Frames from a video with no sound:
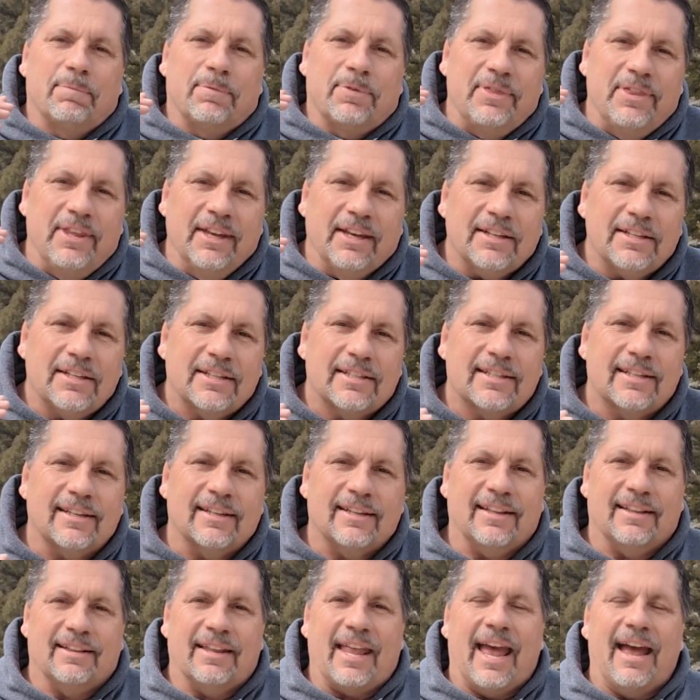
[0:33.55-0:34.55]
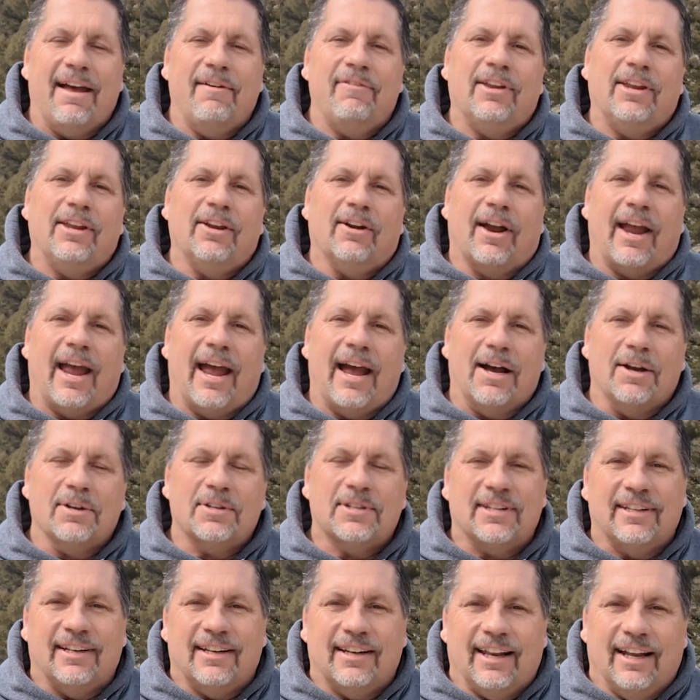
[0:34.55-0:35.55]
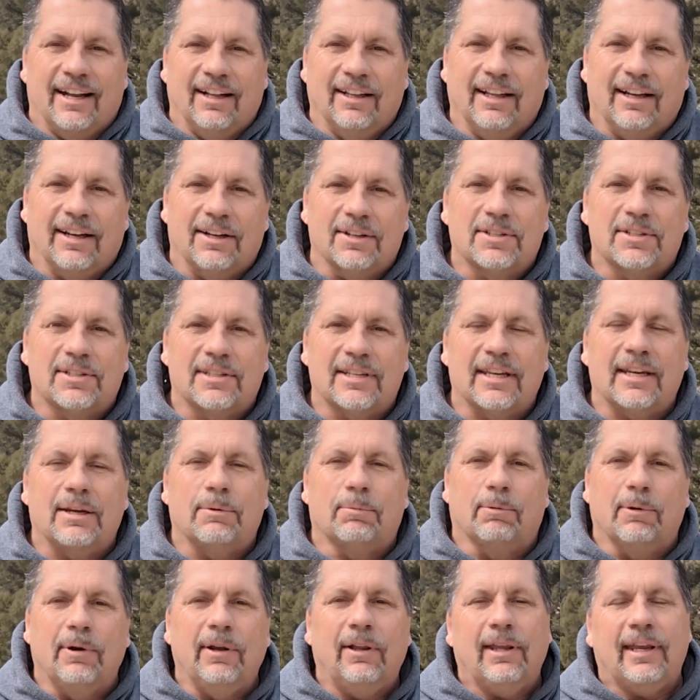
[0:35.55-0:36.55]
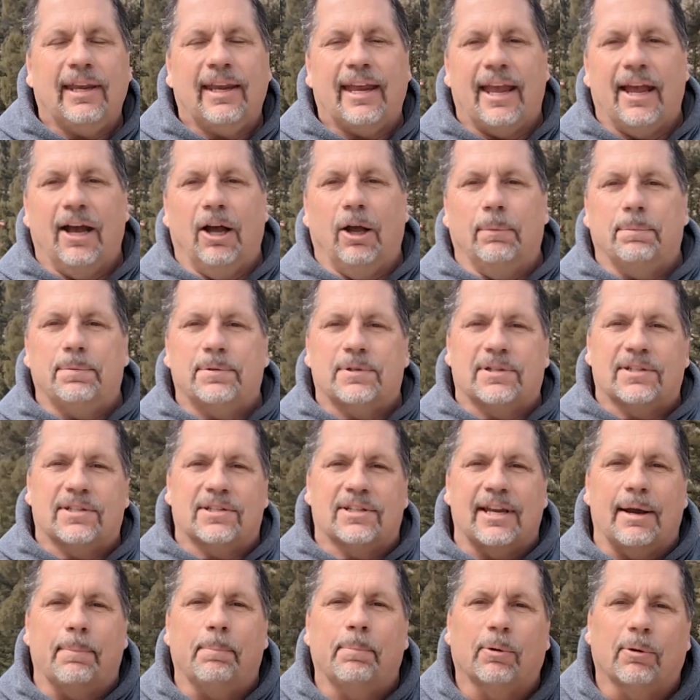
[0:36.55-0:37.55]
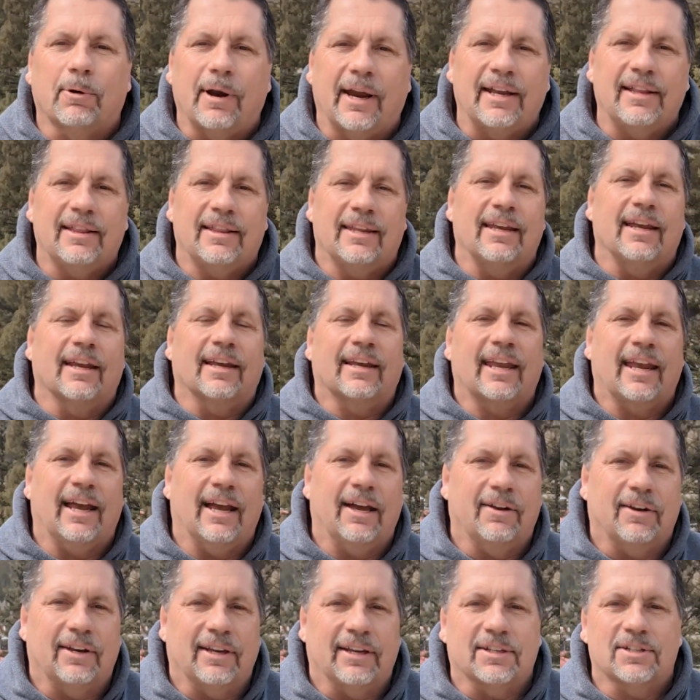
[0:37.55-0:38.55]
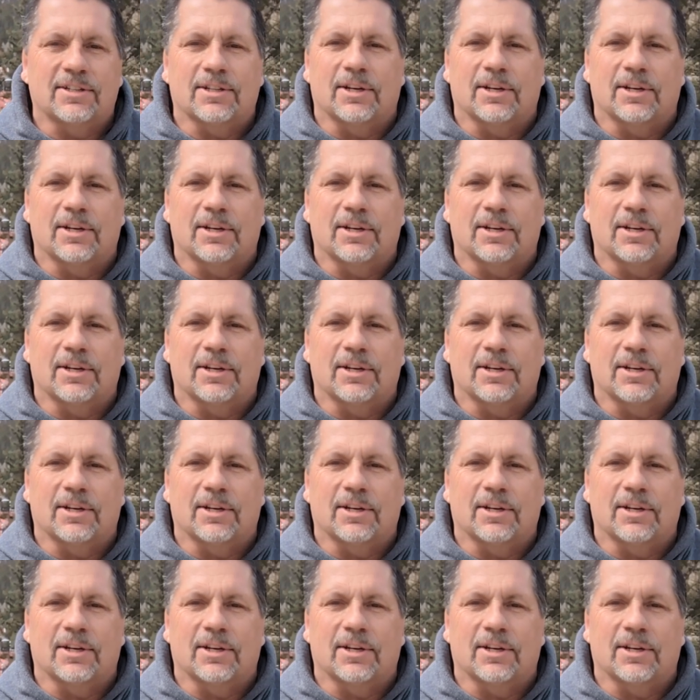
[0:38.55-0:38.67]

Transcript: This having your house in an LLC really helps separate the accounting.